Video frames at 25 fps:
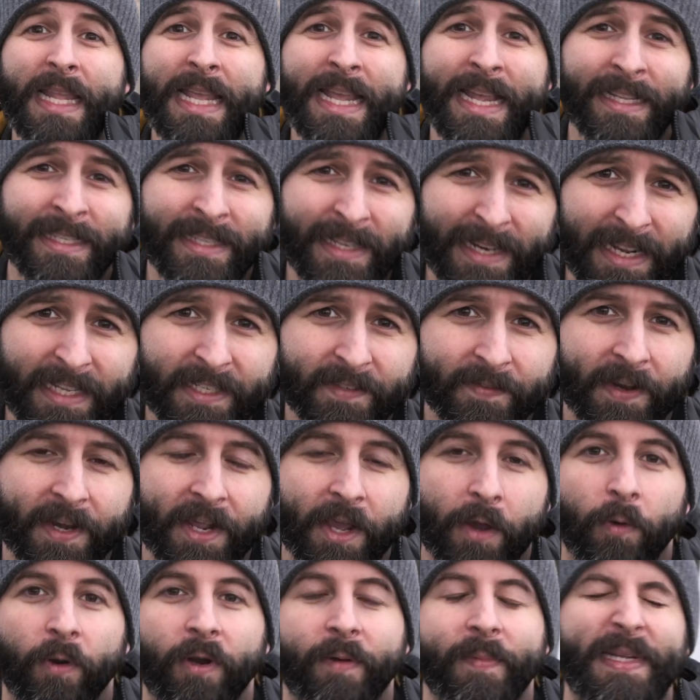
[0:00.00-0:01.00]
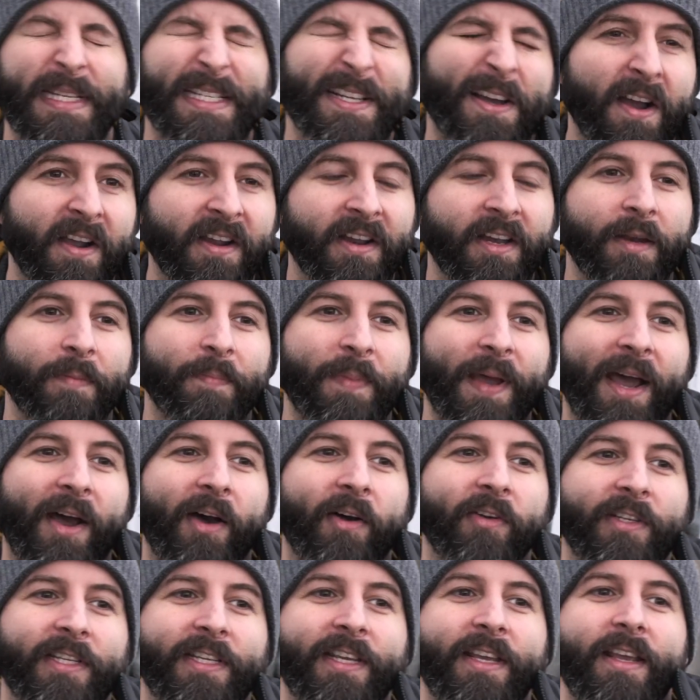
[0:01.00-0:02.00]
In today's video, we're gonna be talking
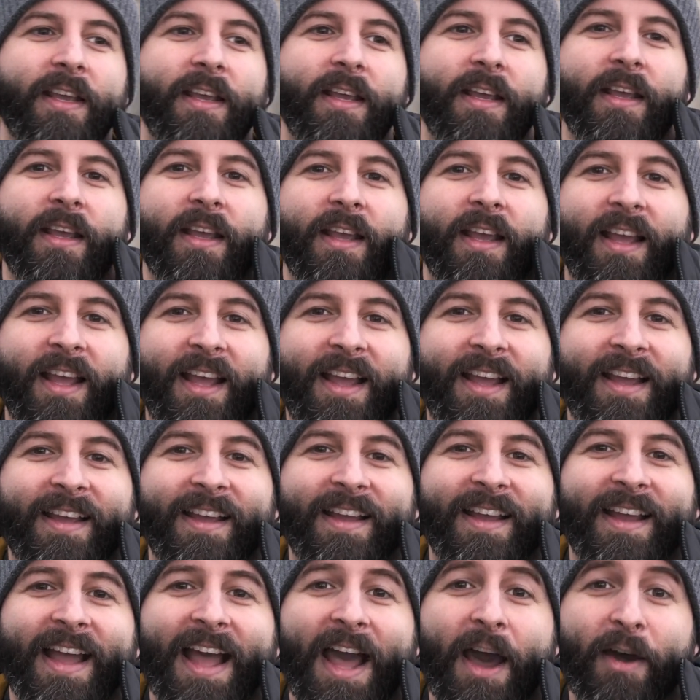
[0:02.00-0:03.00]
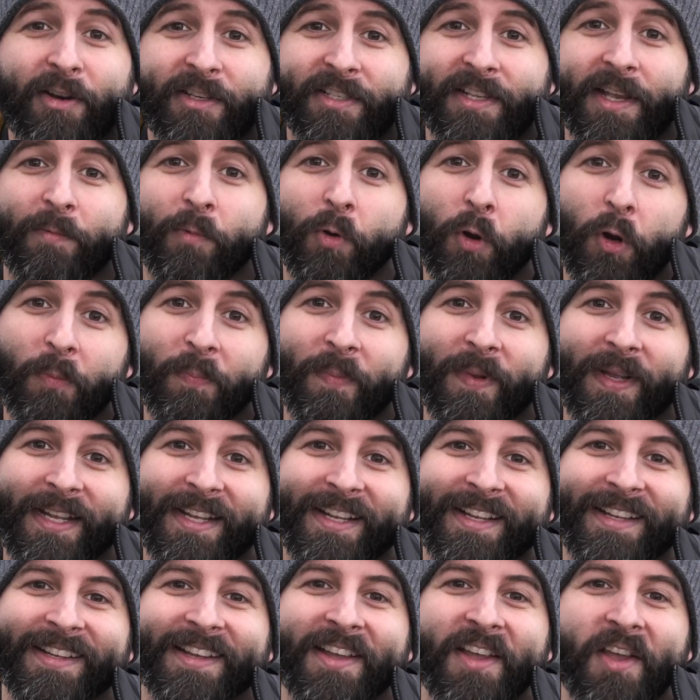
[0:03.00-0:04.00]
about how to stay warm,
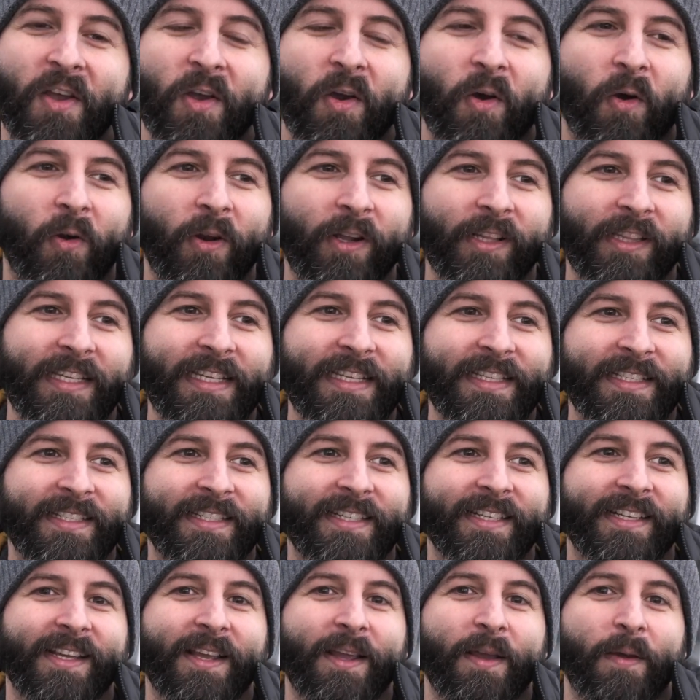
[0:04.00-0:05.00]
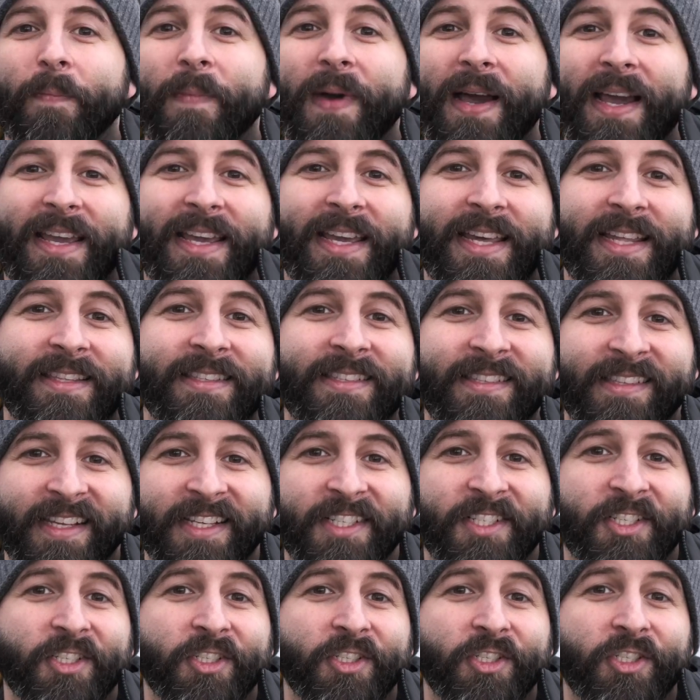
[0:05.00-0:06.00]
or at least my
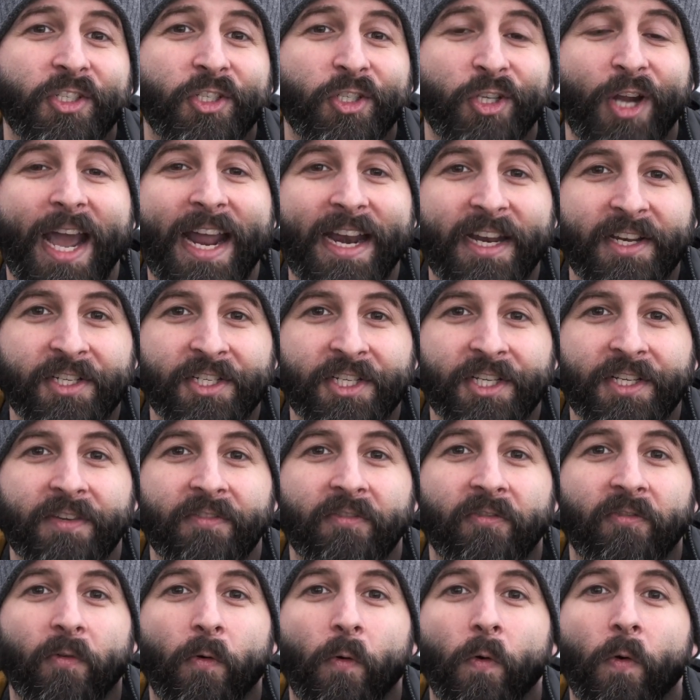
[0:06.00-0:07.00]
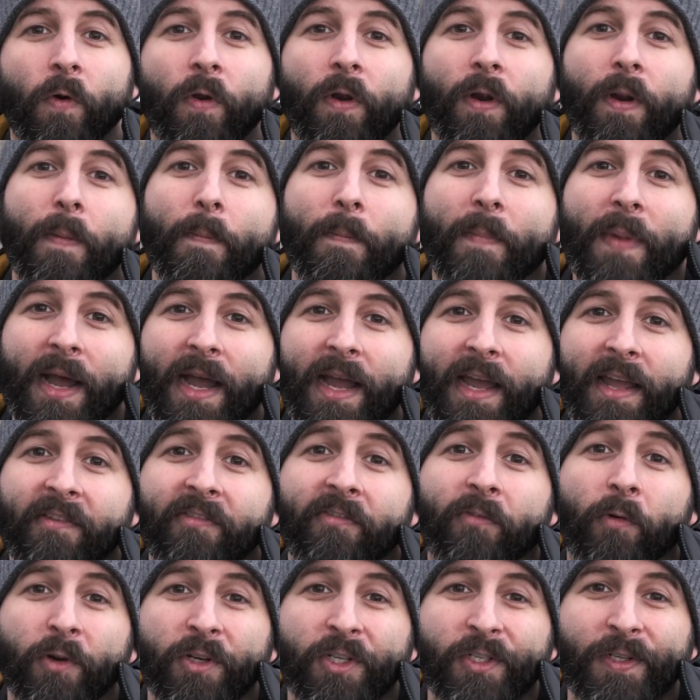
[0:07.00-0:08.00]
insulation strategy for my
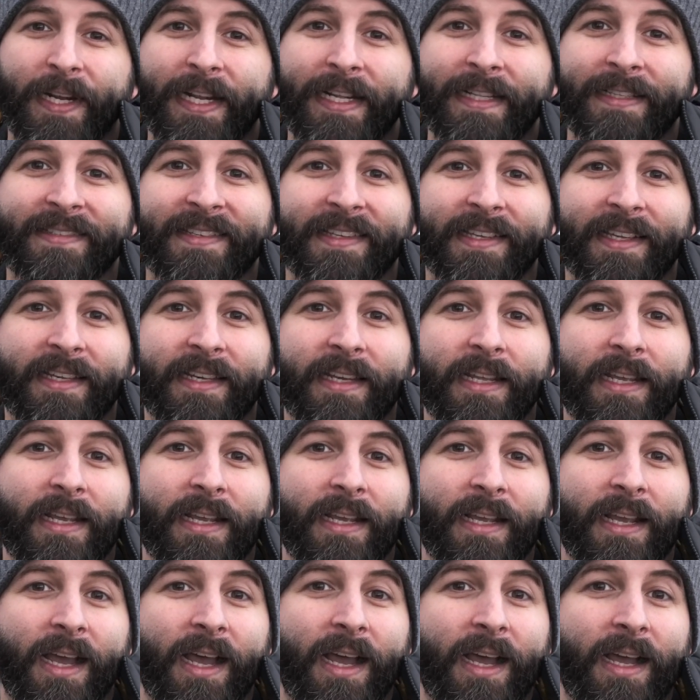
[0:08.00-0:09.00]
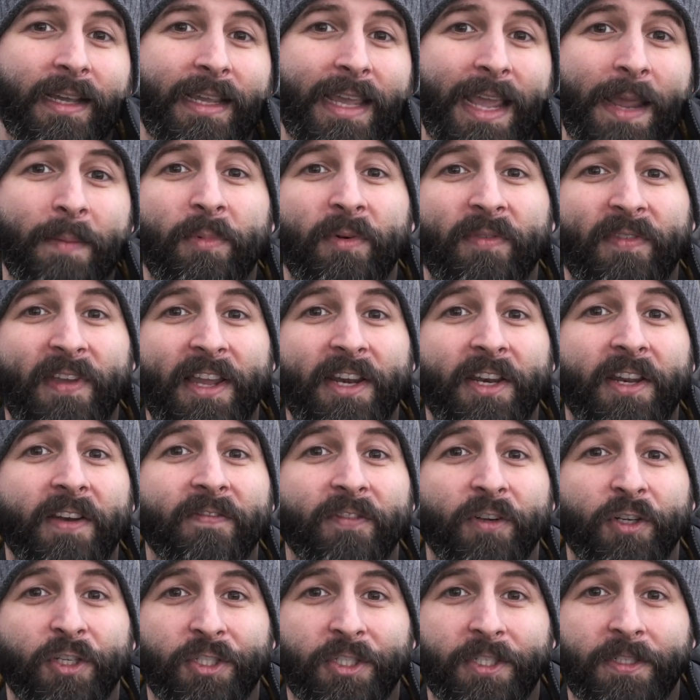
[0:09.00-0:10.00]
Ford Transit camper van
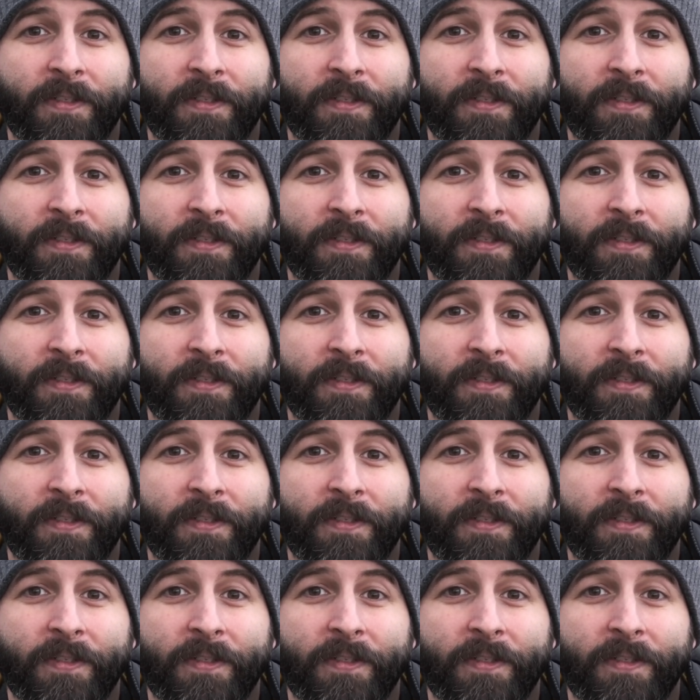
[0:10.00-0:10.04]
conversion.